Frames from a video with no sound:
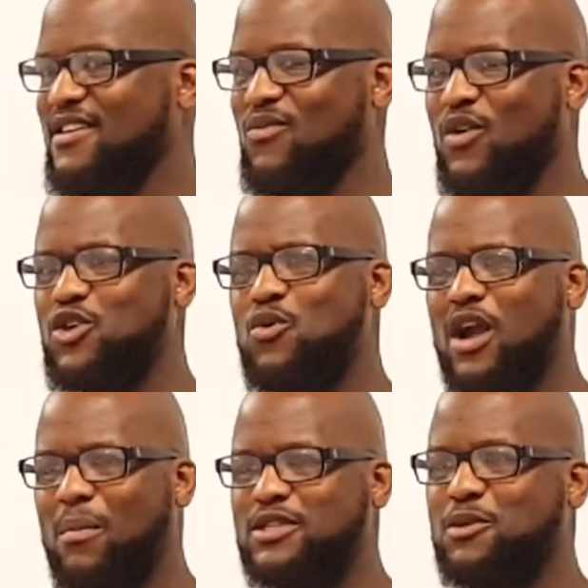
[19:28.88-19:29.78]
When you
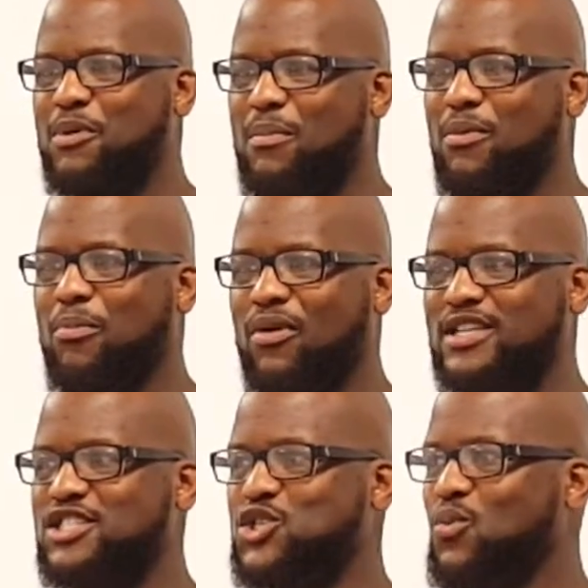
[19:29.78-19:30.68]
come into people's
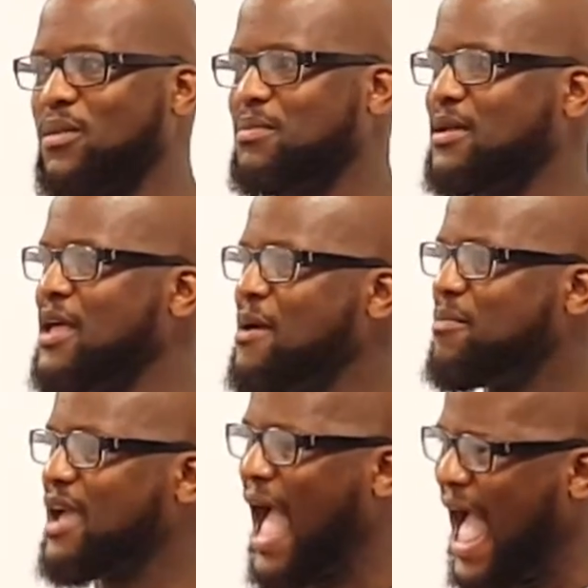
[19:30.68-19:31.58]
presence, you want them to
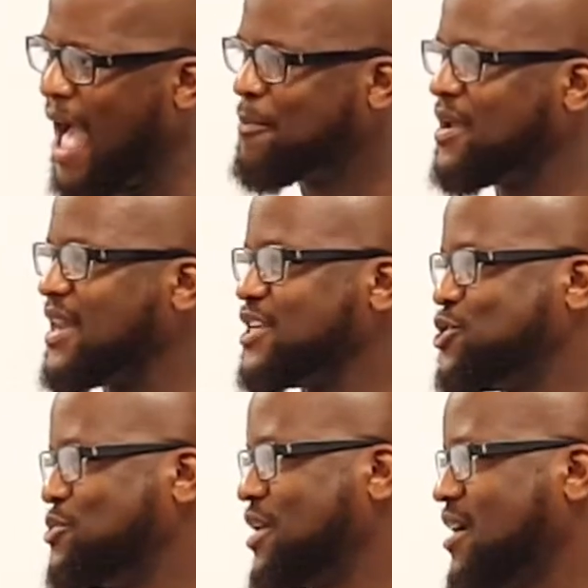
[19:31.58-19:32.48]
be happy that
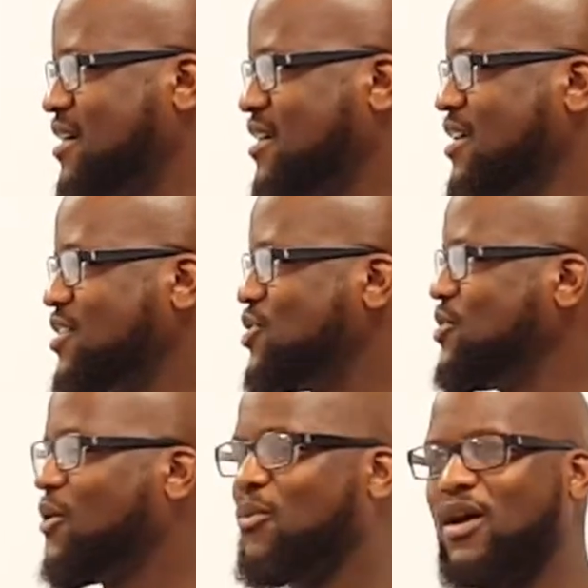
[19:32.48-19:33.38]
you're there. You
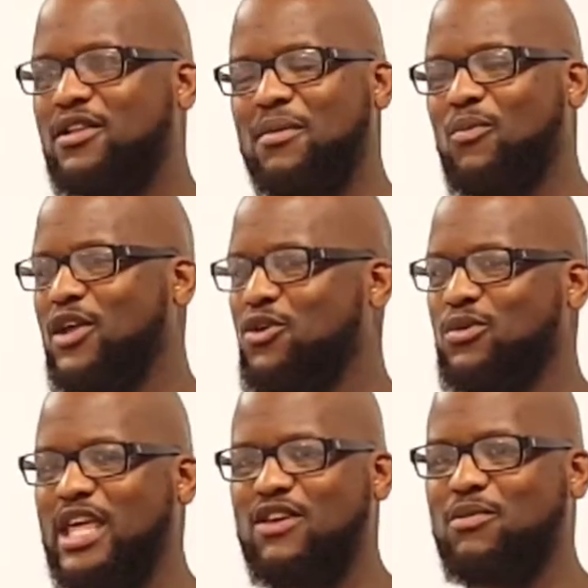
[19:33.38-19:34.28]
don't want them when you
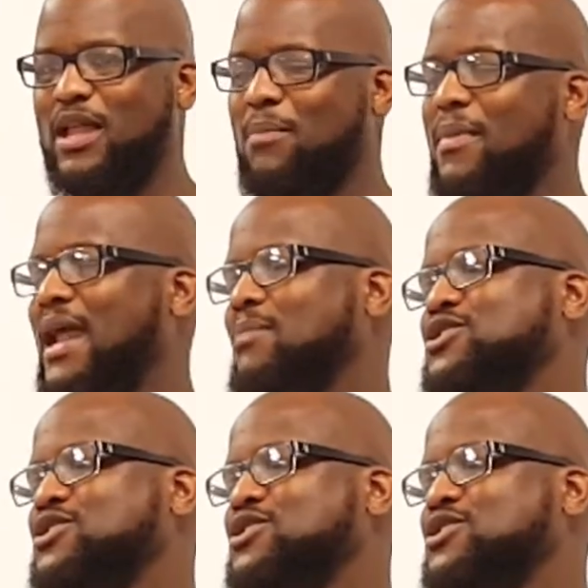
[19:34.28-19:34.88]
leave, you're like, man, I'm